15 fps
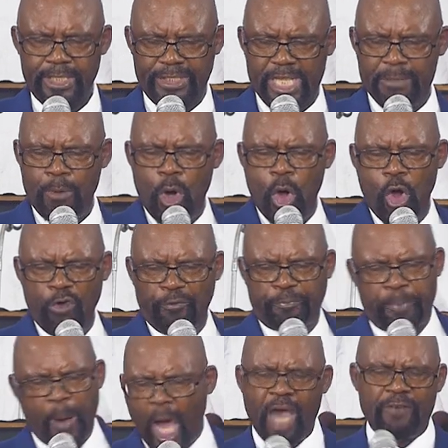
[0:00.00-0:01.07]

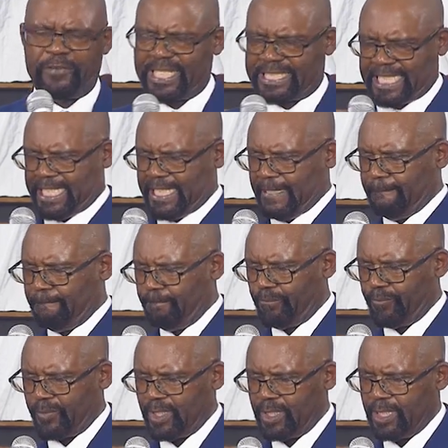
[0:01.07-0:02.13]
Remove poverty.
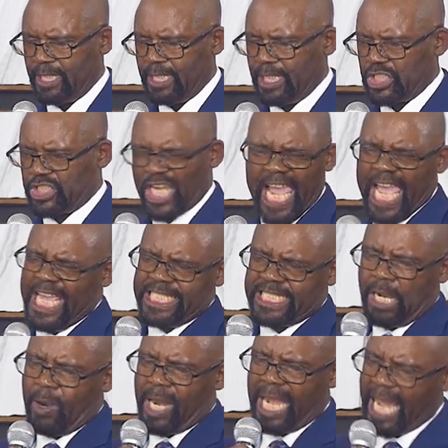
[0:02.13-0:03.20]

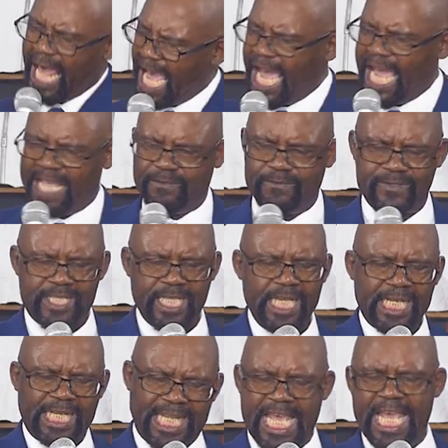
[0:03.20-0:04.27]
Change our lives.
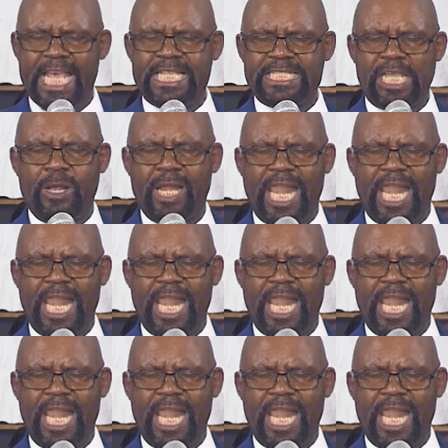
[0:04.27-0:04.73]
Cleanse